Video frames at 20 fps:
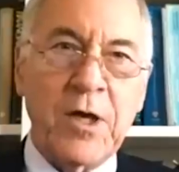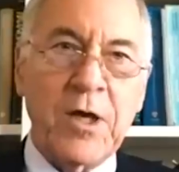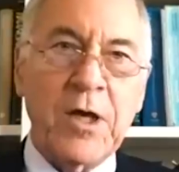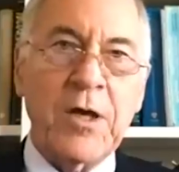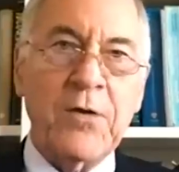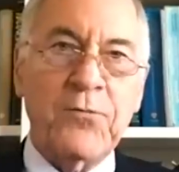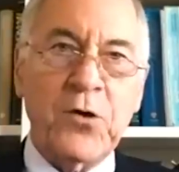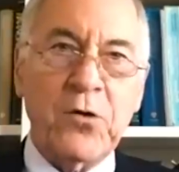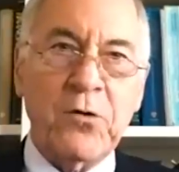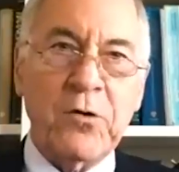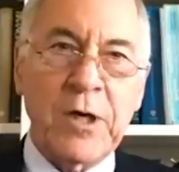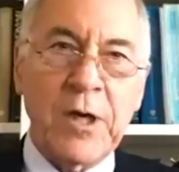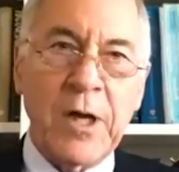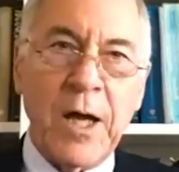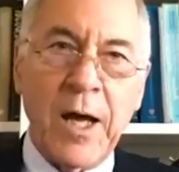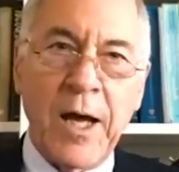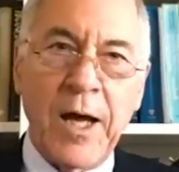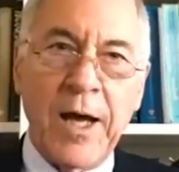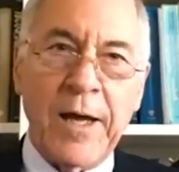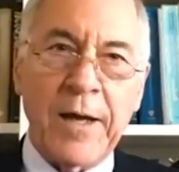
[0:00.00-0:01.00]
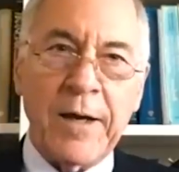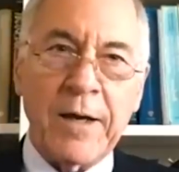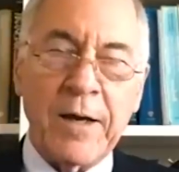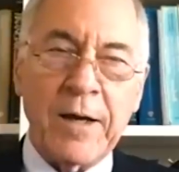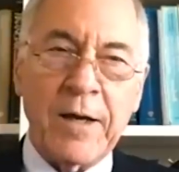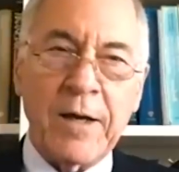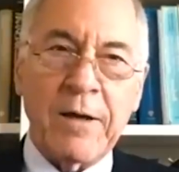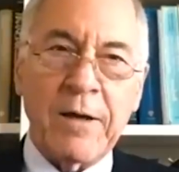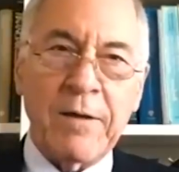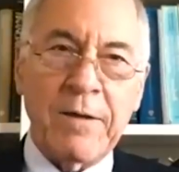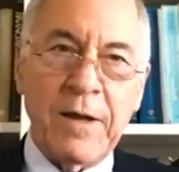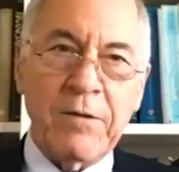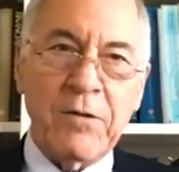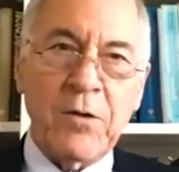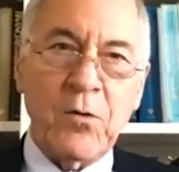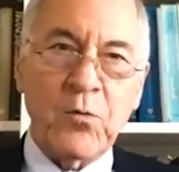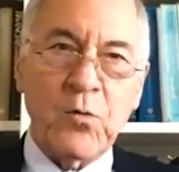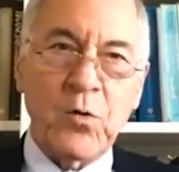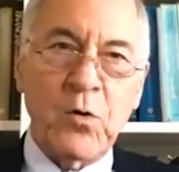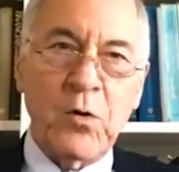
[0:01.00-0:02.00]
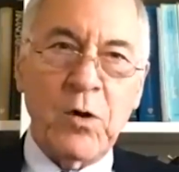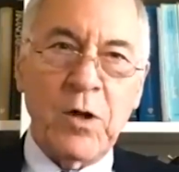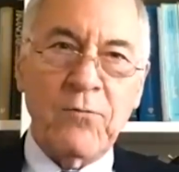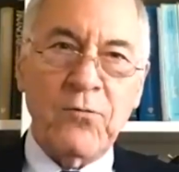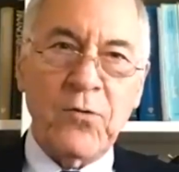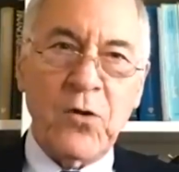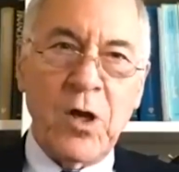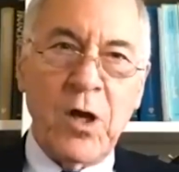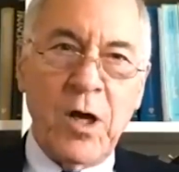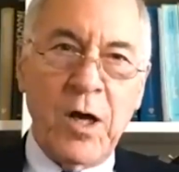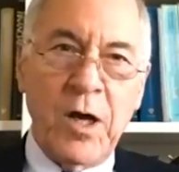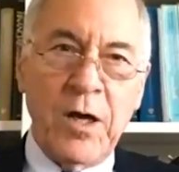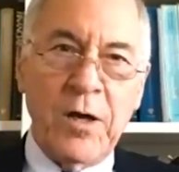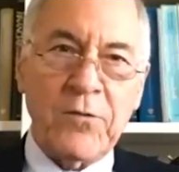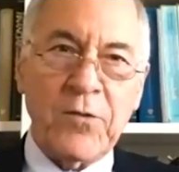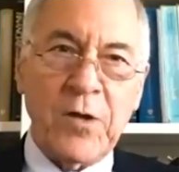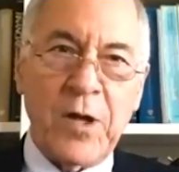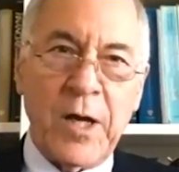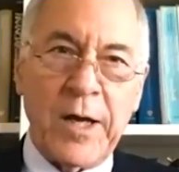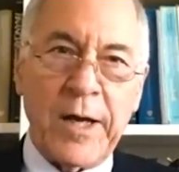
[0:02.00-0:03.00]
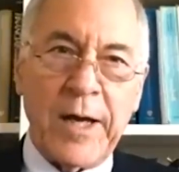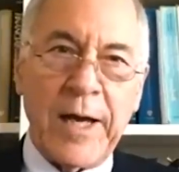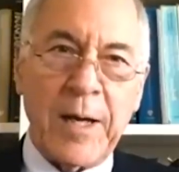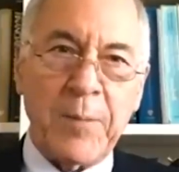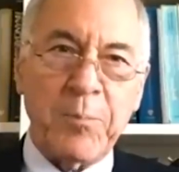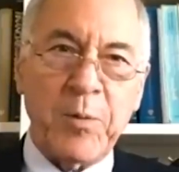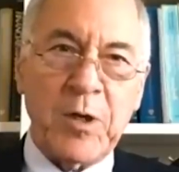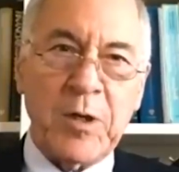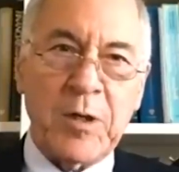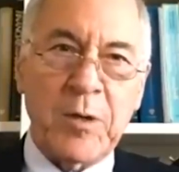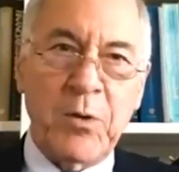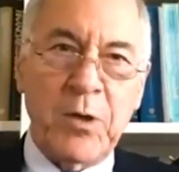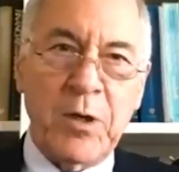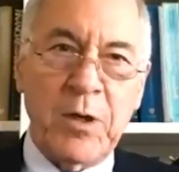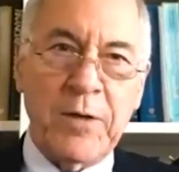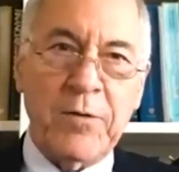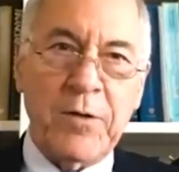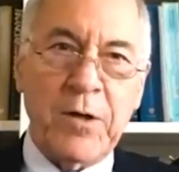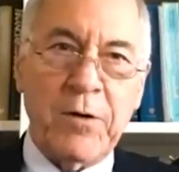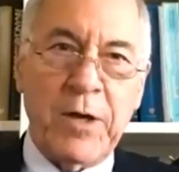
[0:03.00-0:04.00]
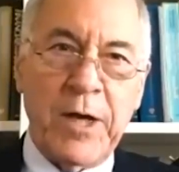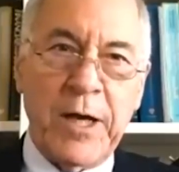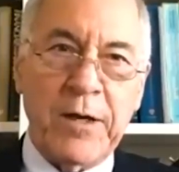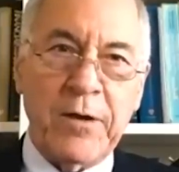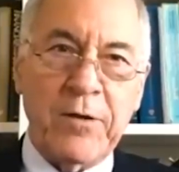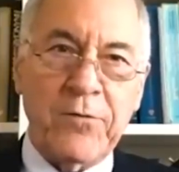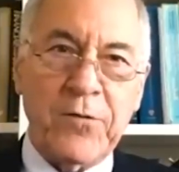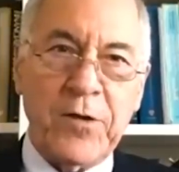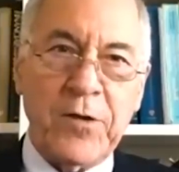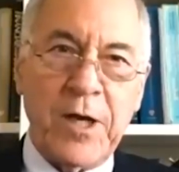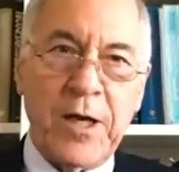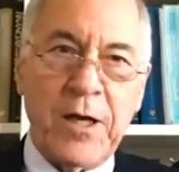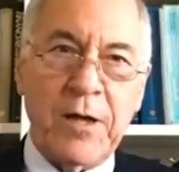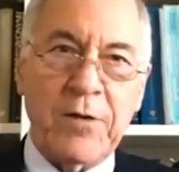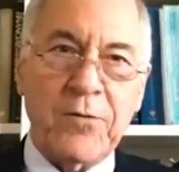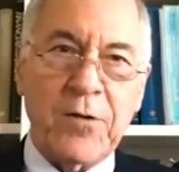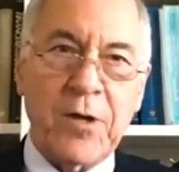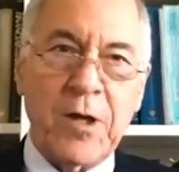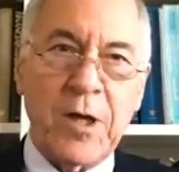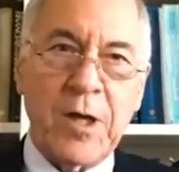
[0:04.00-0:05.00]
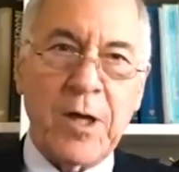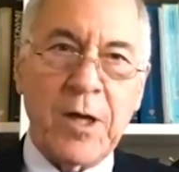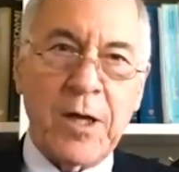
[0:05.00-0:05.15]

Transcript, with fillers: If you're not, then the rule of law is not applicable in the United States.